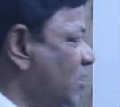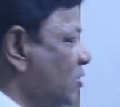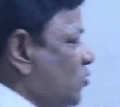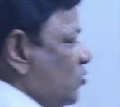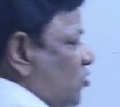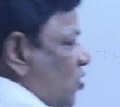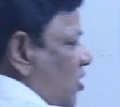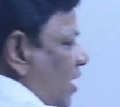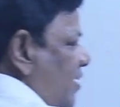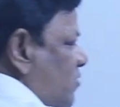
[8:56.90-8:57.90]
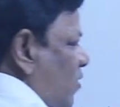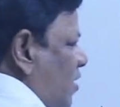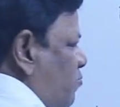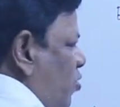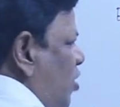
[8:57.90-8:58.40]
so here is
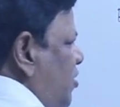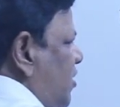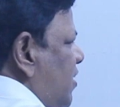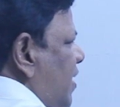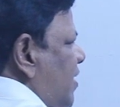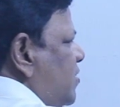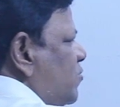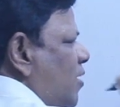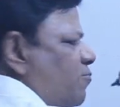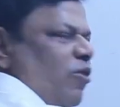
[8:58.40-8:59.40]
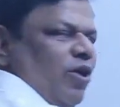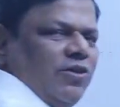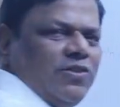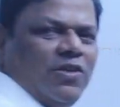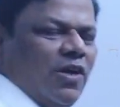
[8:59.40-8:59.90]
one point, here is one
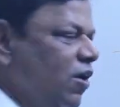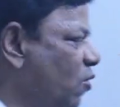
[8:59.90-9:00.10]
point.